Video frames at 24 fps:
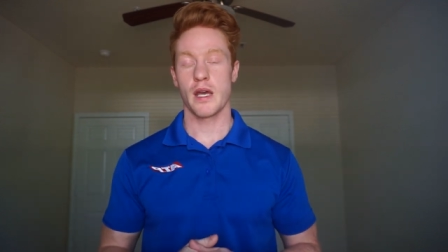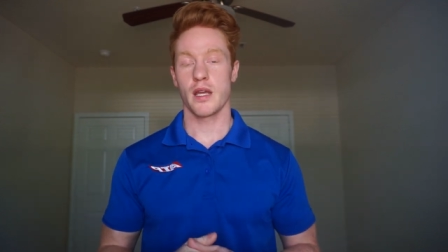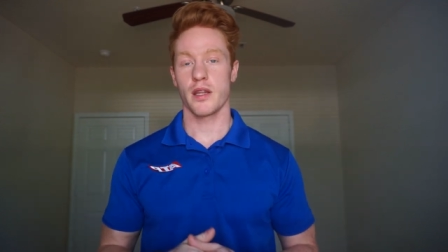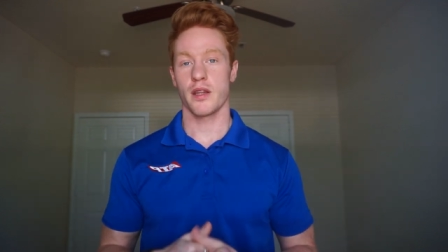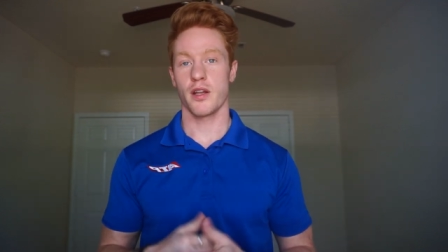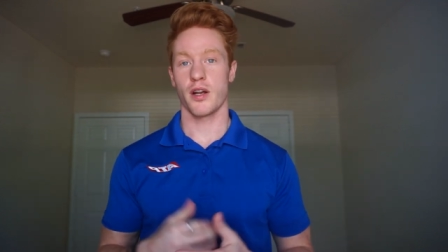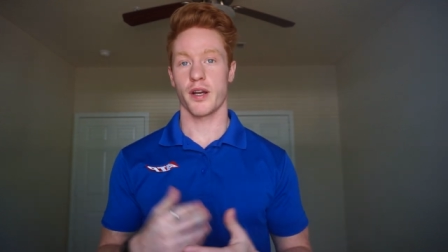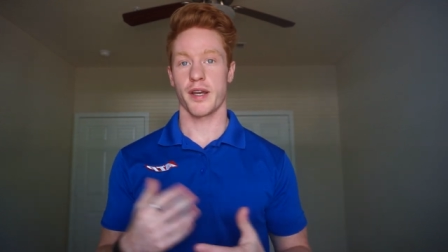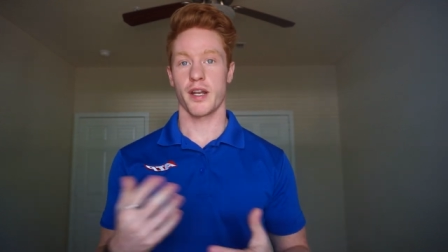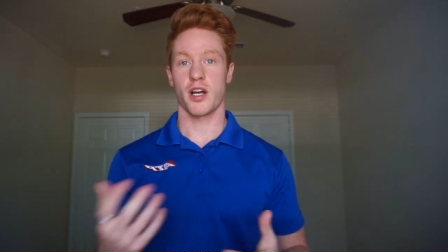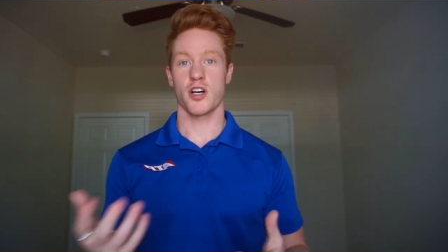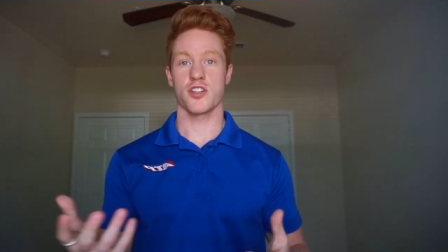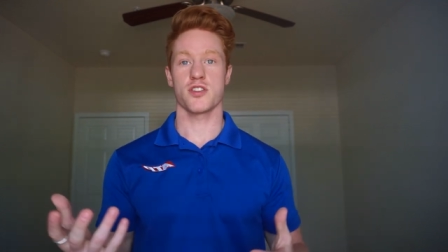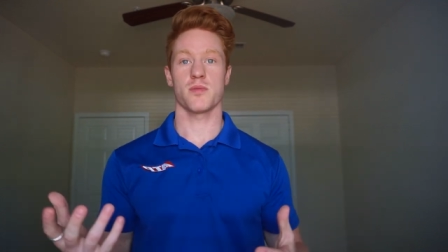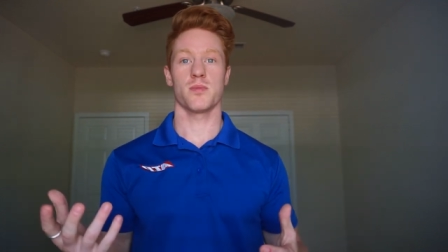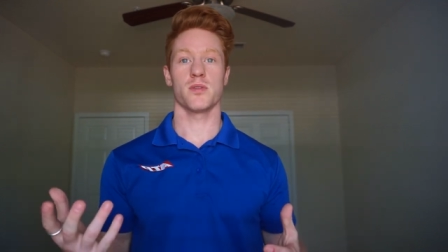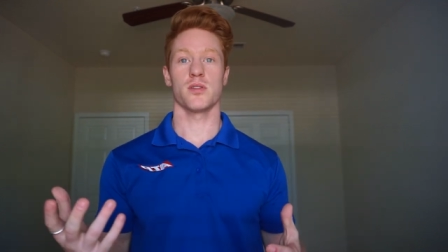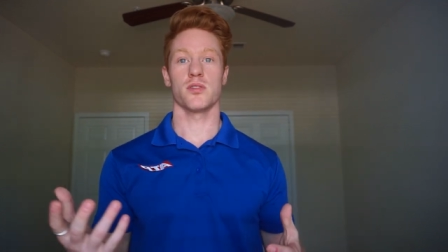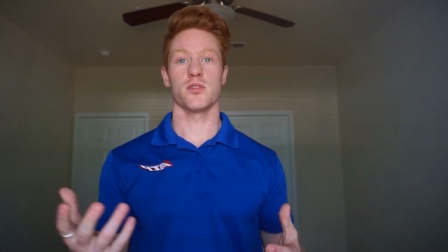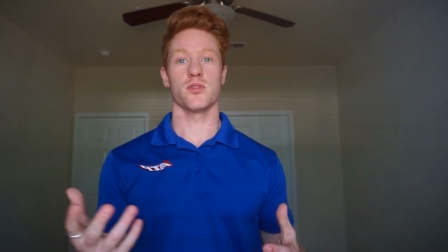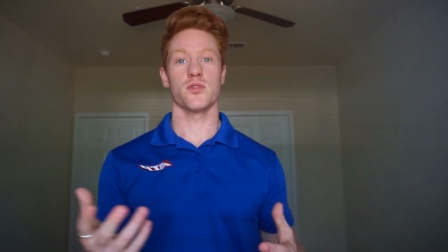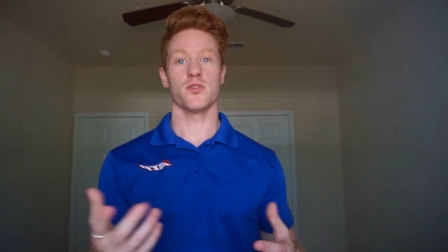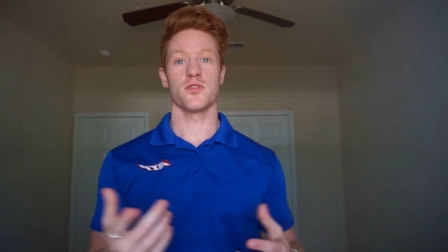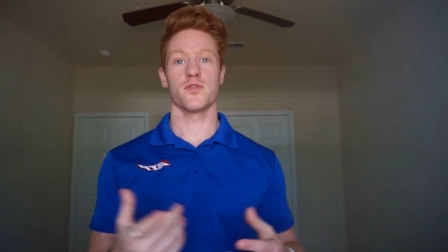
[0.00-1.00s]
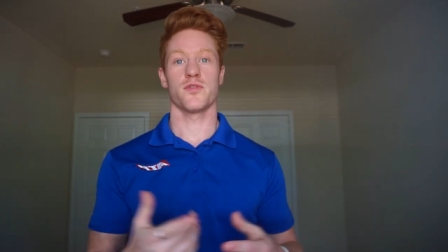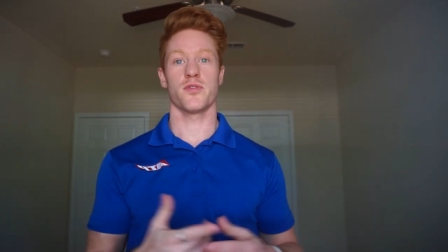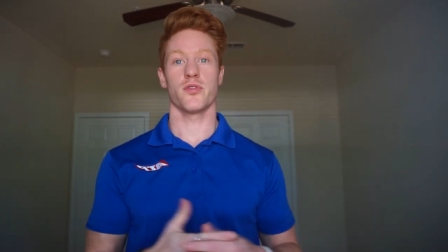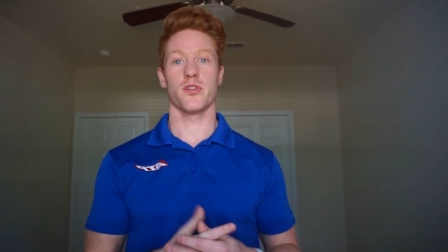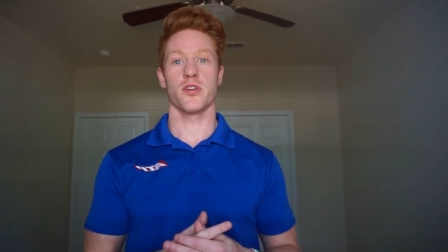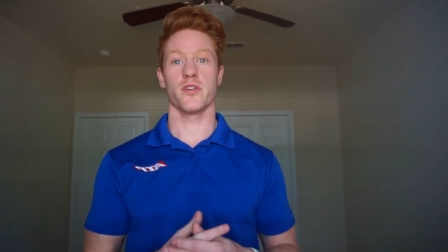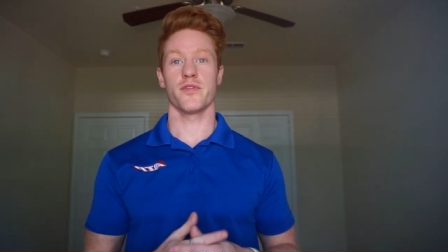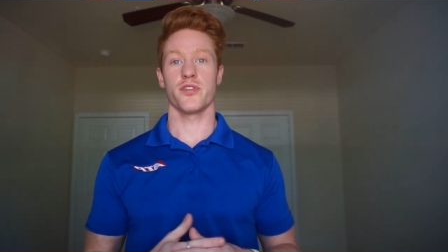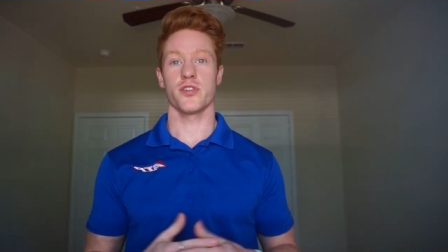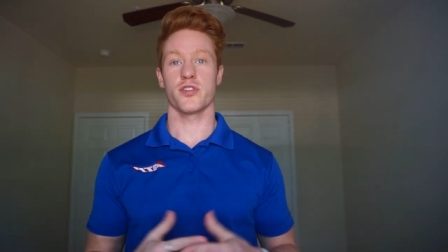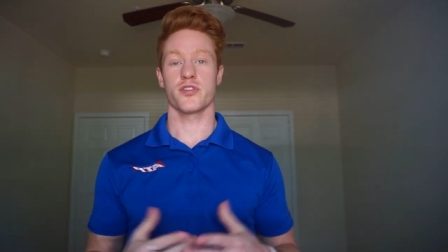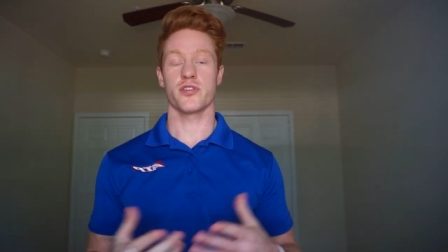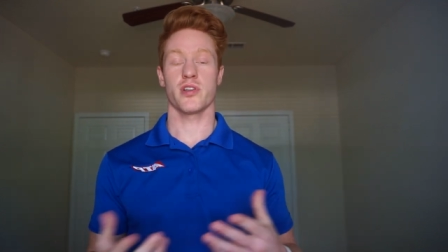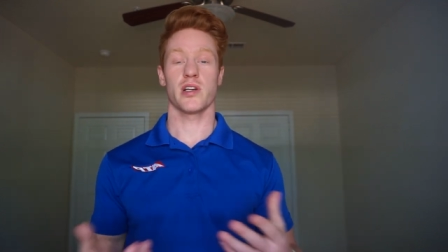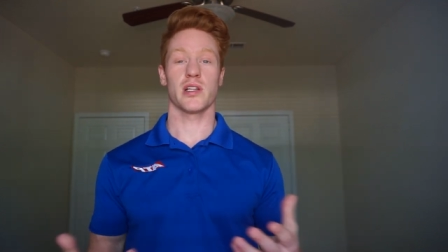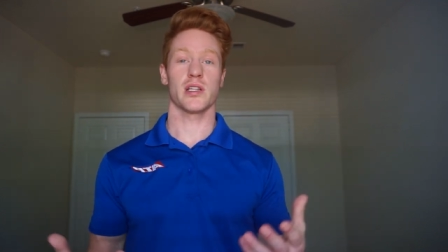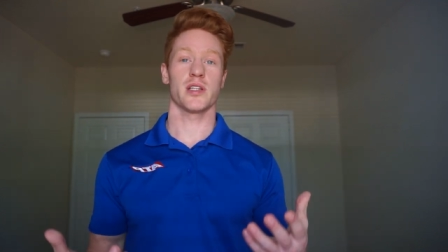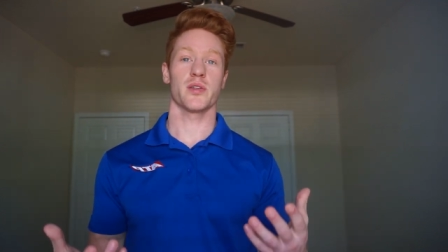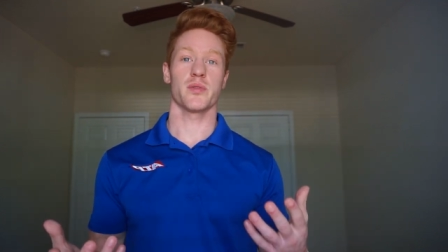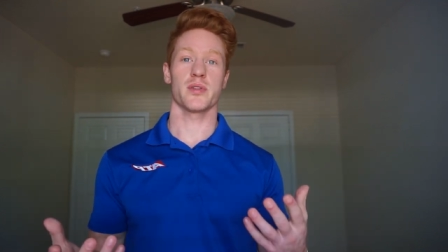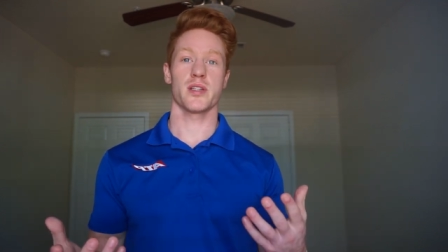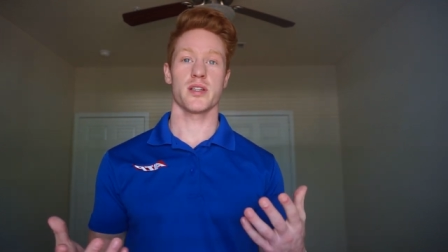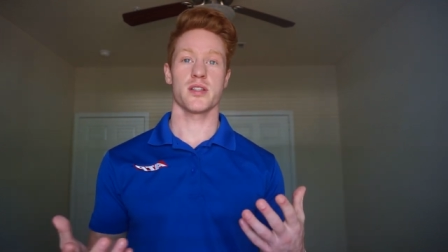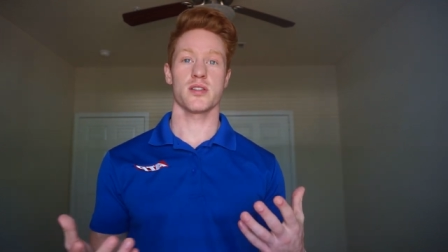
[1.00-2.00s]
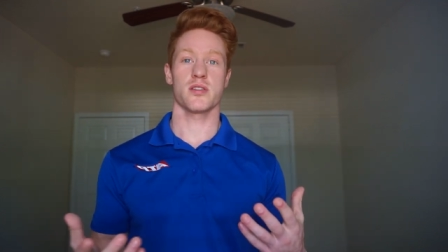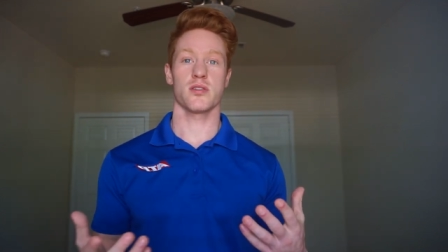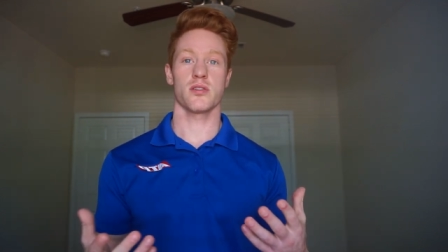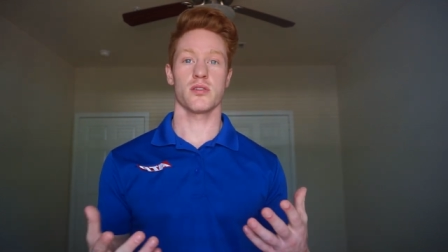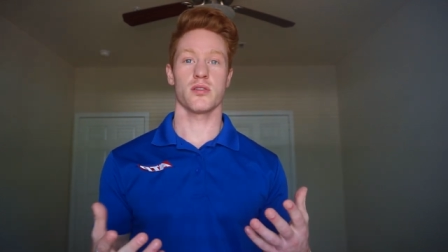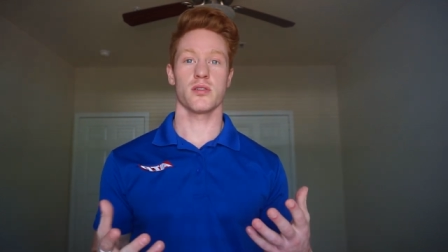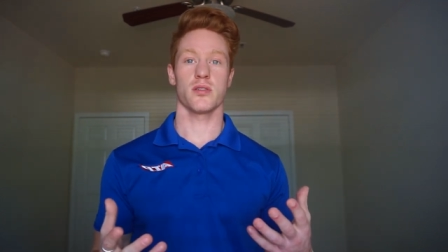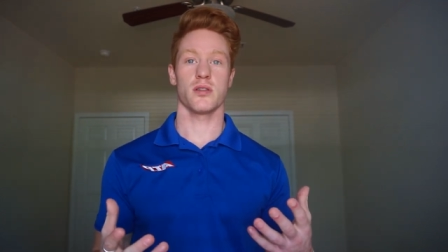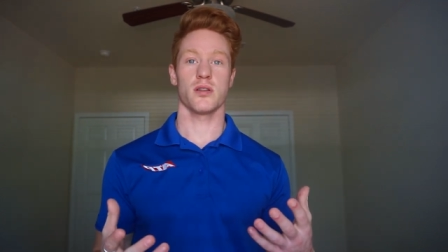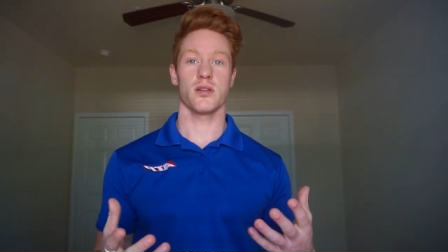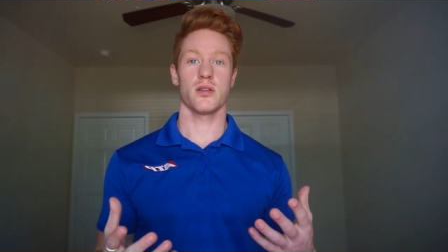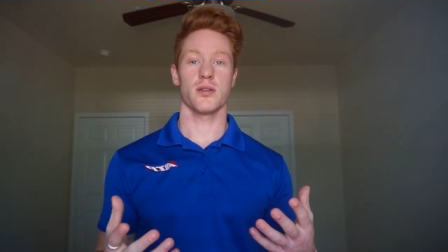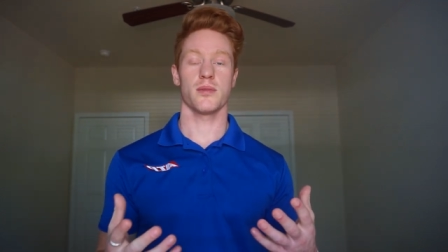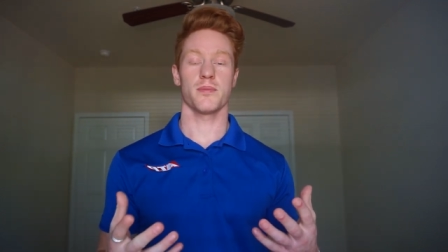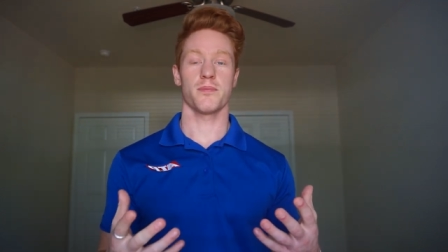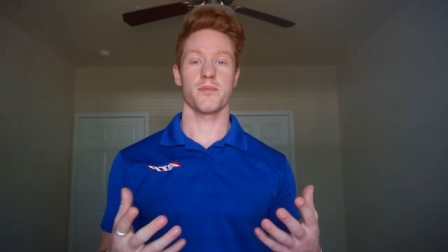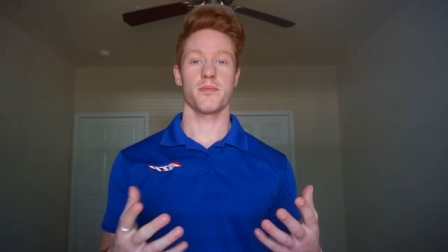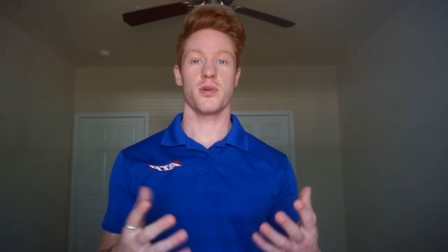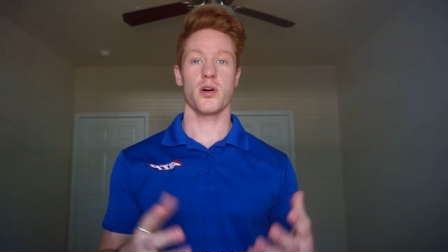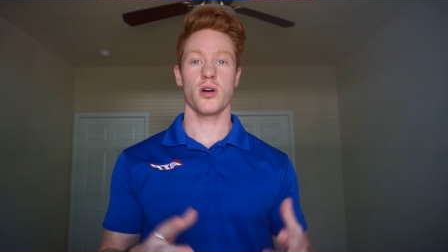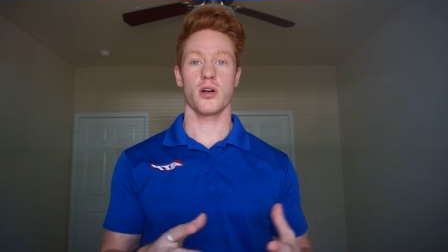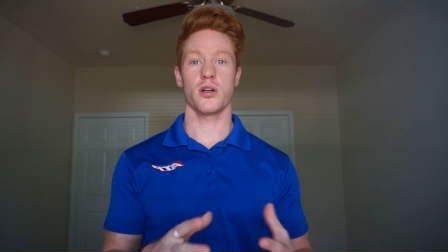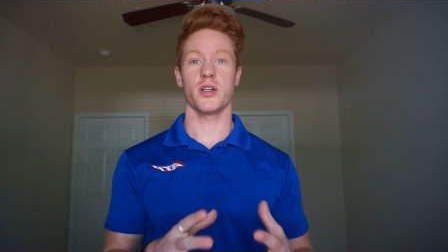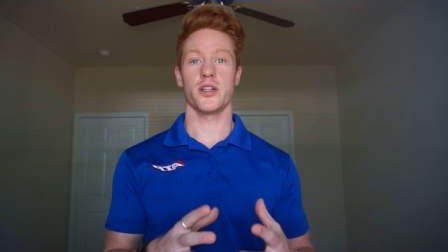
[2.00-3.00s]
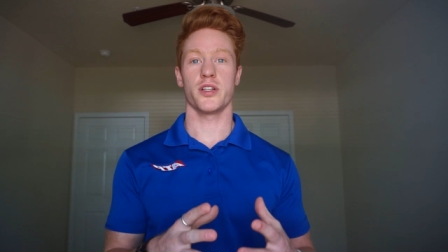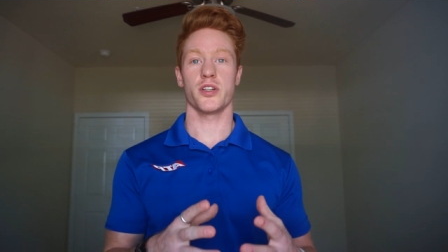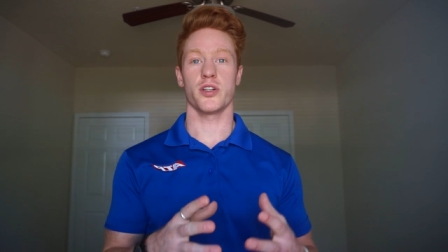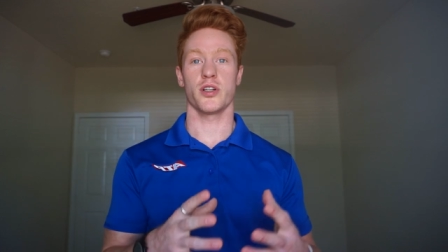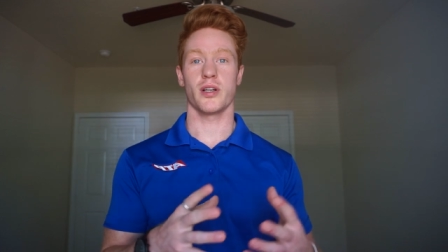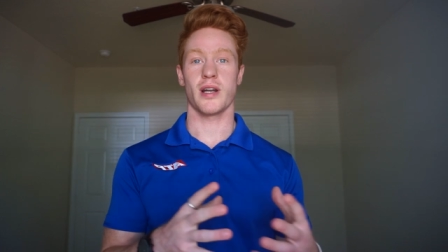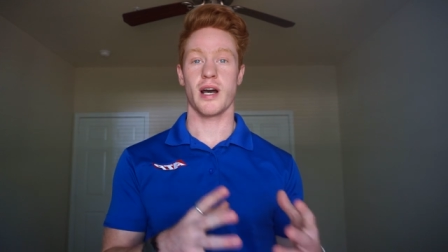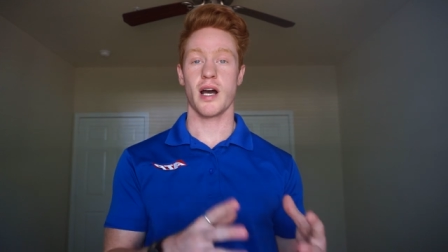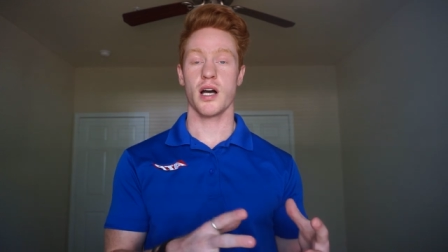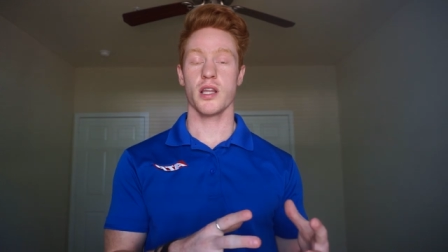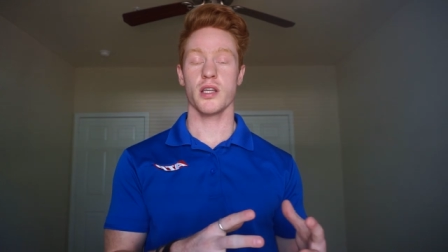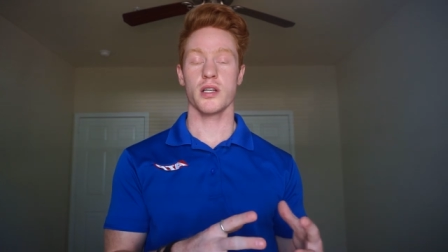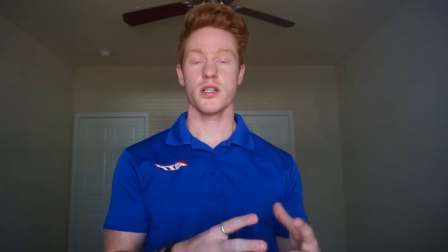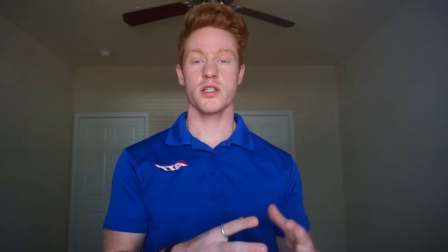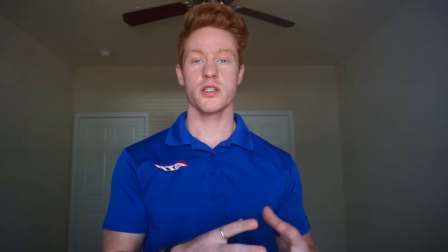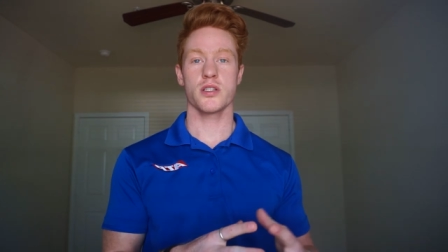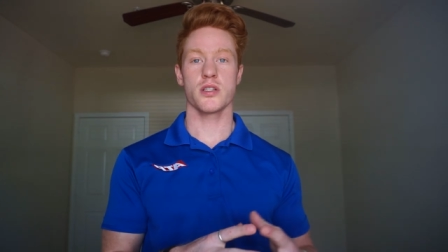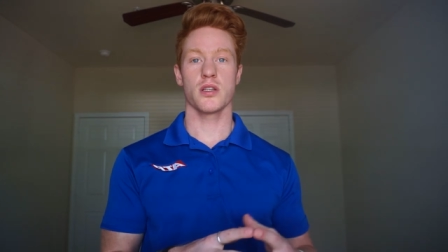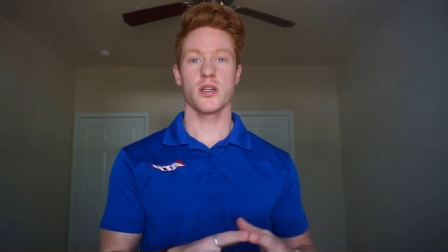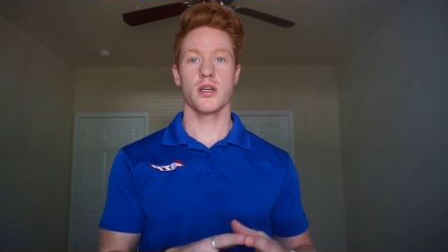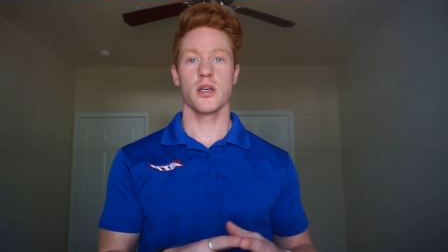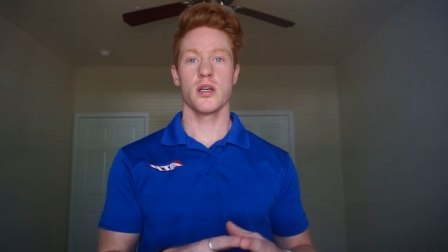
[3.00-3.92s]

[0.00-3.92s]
There can also be used for if you're struggling with a certain part in your knowledge.